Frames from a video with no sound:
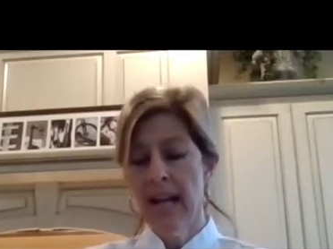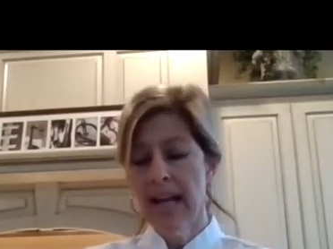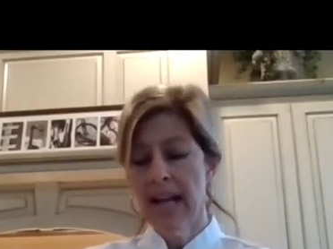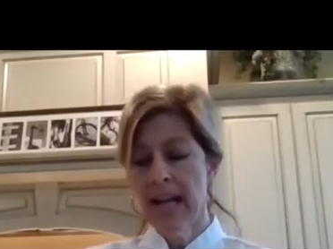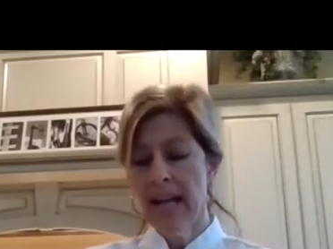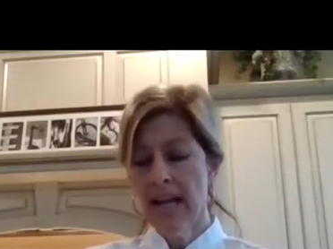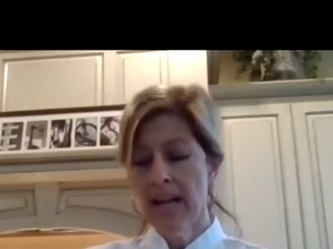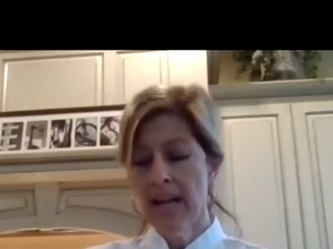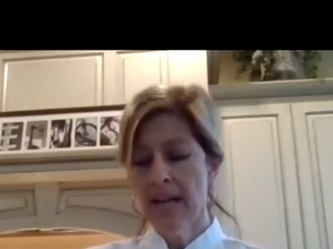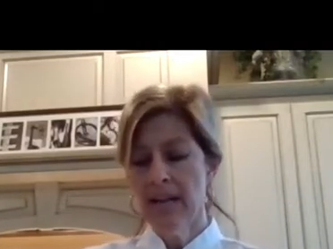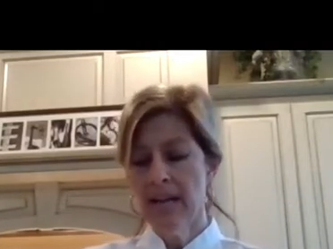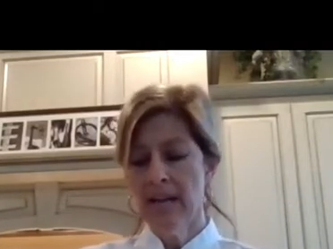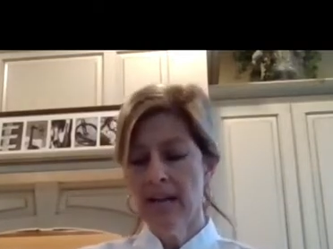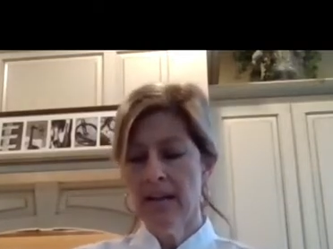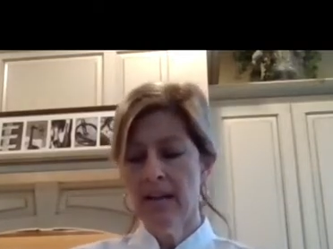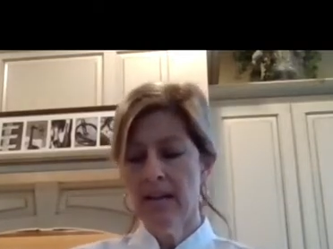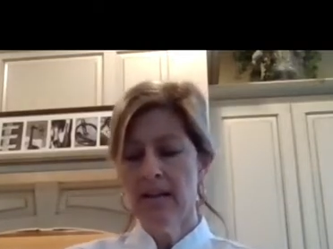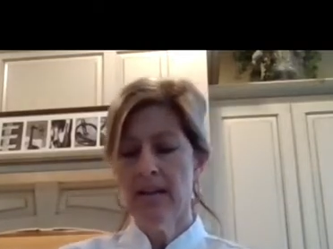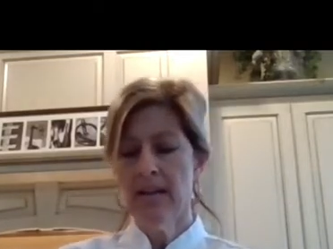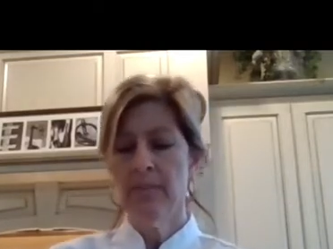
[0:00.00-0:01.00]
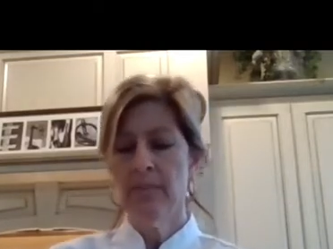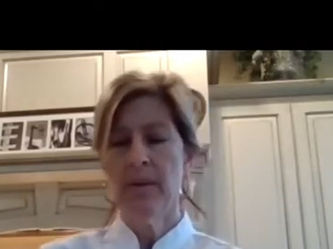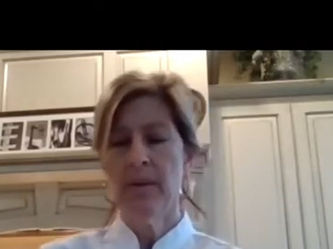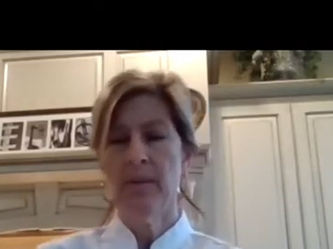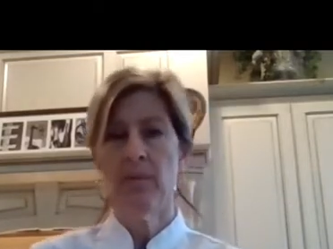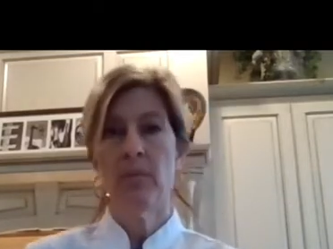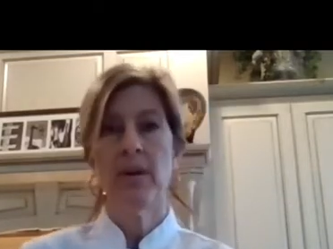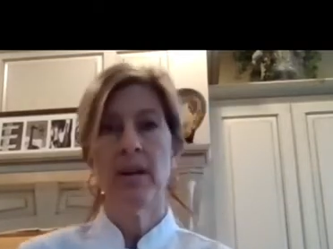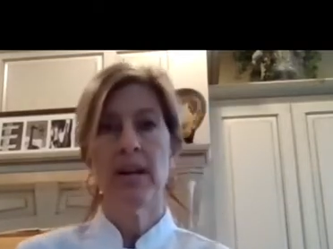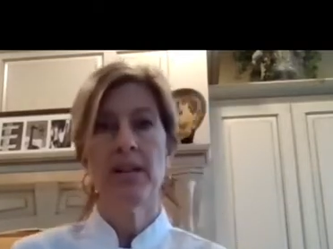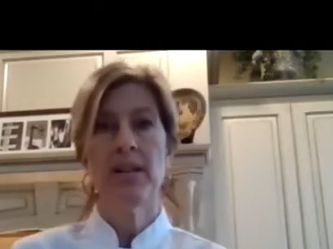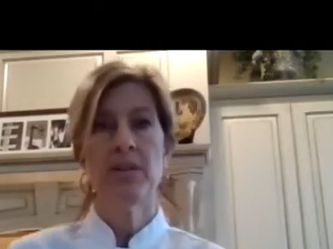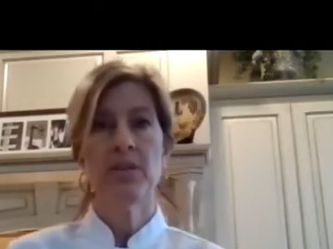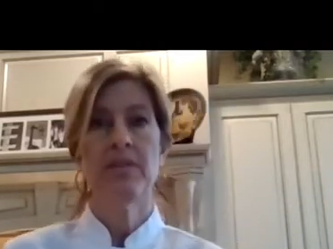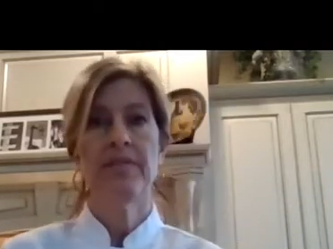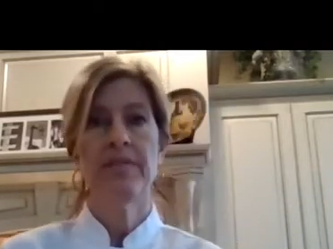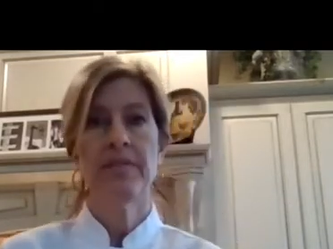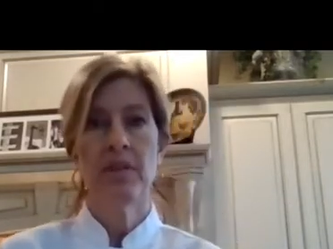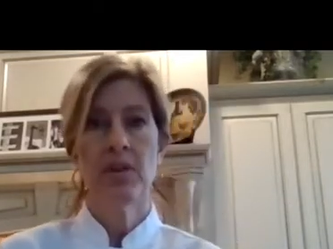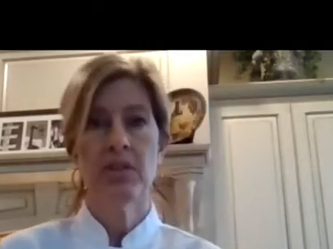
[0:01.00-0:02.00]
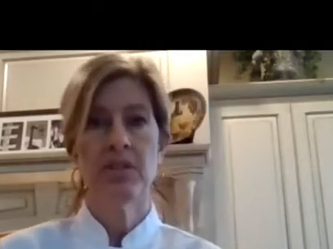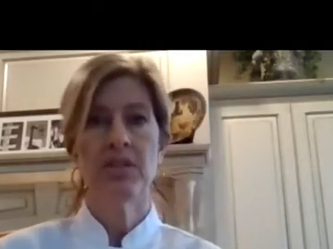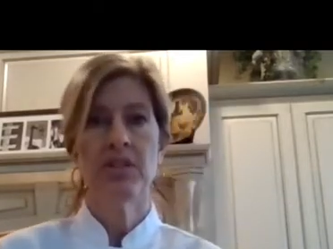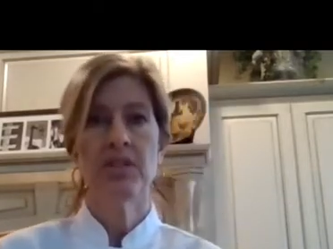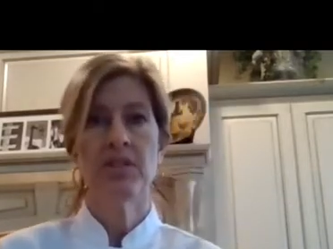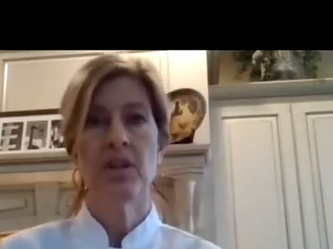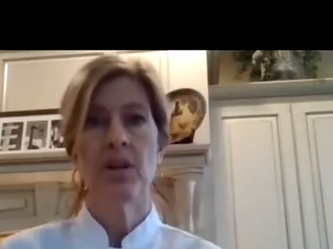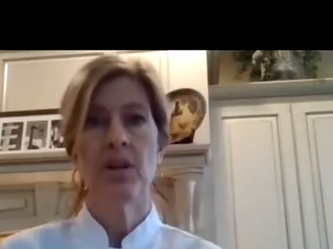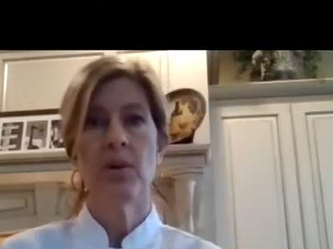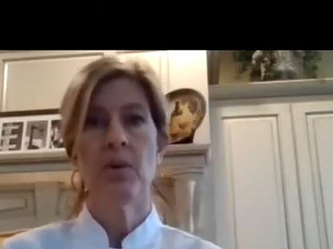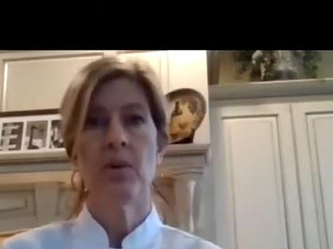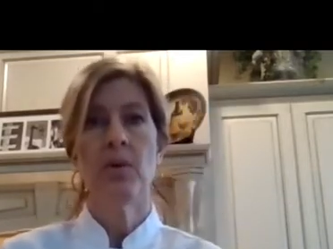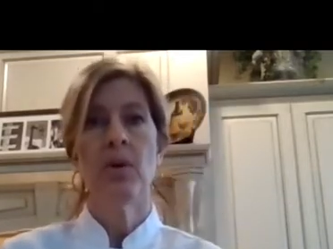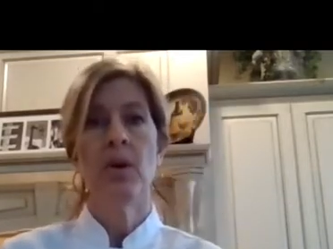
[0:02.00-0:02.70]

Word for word: And uh, what I do first, though,